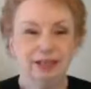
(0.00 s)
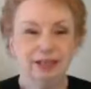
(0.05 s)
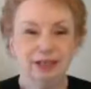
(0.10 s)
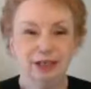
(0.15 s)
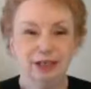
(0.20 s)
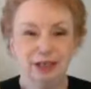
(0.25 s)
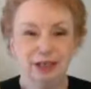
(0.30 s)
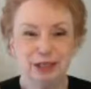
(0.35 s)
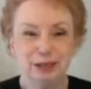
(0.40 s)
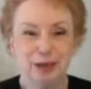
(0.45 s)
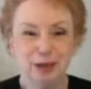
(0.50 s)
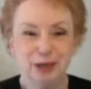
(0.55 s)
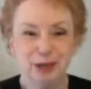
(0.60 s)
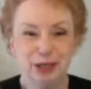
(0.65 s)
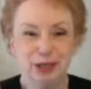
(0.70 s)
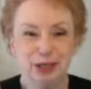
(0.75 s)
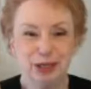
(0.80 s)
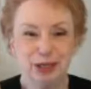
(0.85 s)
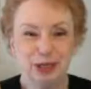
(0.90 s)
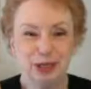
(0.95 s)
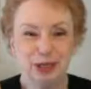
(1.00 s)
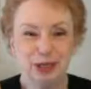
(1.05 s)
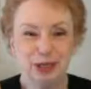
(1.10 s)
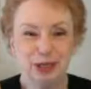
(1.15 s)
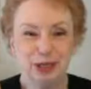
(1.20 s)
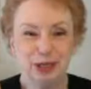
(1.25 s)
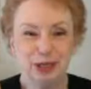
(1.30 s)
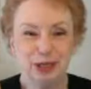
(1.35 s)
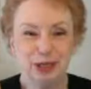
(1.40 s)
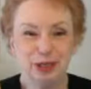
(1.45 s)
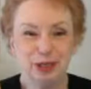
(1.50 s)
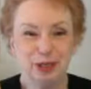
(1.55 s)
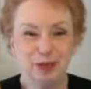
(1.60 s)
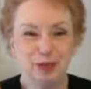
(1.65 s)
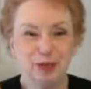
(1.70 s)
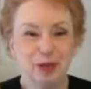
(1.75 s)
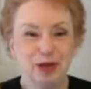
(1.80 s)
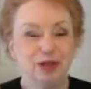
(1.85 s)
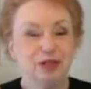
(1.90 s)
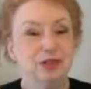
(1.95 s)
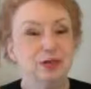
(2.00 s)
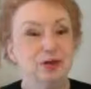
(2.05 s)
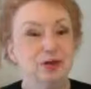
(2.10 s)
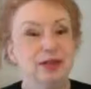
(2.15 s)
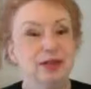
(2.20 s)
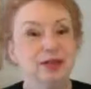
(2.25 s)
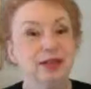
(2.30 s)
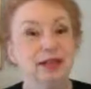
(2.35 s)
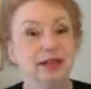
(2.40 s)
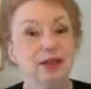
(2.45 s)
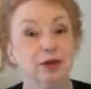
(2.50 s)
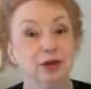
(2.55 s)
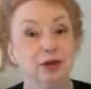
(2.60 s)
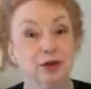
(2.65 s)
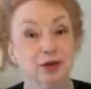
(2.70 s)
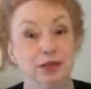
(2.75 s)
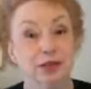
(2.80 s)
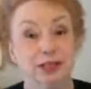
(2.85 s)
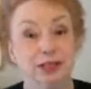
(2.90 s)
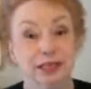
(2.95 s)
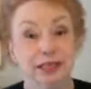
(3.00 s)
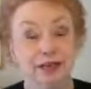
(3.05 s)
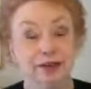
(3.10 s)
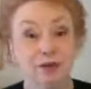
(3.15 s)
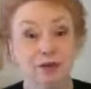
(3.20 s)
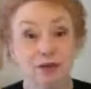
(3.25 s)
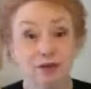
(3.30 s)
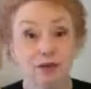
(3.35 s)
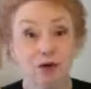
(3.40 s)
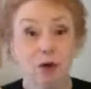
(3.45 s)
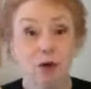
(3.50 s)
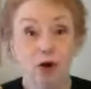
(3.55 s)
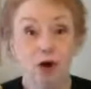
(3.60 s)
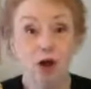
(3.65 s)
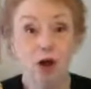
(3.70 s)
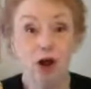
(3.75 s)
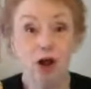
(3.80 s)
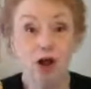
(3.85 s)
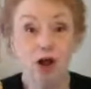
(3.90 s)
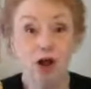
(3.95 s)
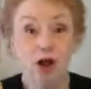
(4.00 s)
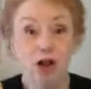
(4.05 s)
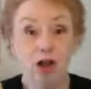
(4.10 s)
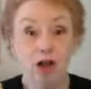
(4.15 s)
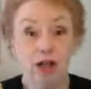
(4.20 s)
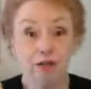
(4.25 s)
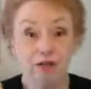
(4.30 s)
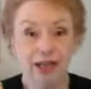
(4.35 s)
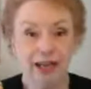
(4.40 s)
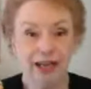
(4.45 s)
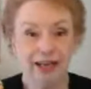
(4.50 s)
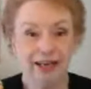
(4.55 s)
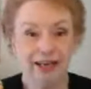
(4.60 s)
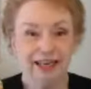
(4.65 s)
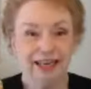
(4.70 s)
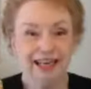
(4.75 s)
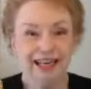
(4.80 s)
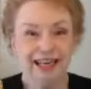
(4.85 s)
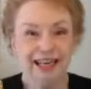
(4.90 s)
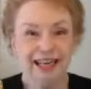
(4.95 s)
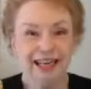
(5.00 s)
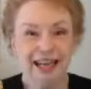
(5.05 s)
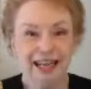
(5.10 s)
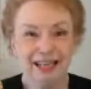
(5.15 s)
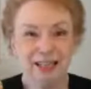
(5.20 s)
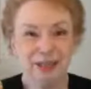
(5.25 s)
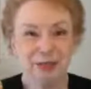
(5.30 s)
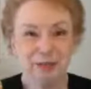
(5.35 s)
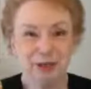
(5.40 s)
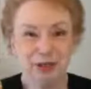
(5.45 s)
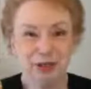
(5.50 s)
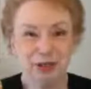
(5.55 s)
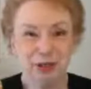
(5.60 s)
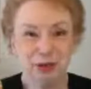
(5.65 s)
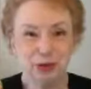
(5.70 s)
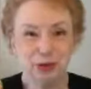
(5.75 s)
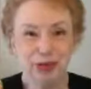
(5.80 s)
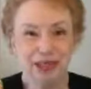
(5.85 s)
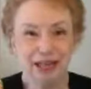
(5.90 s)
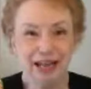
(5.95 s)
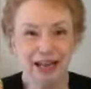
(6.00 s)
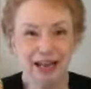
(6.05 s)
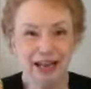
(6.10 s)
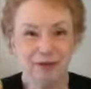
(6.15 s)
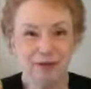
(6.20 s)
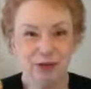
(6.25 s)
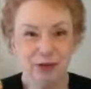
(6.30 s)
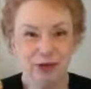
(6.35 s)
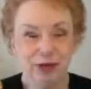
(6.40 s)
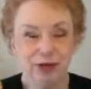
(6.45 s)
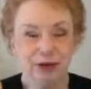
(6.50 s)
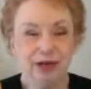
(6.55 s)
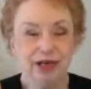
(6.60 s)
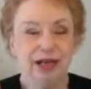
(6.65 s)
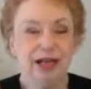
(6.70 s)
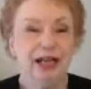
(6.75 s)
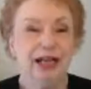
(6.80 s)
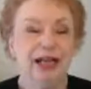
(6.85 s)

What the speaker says: some other things as well. So I thank you, Christine, for all of that. It has been a joy to have you here.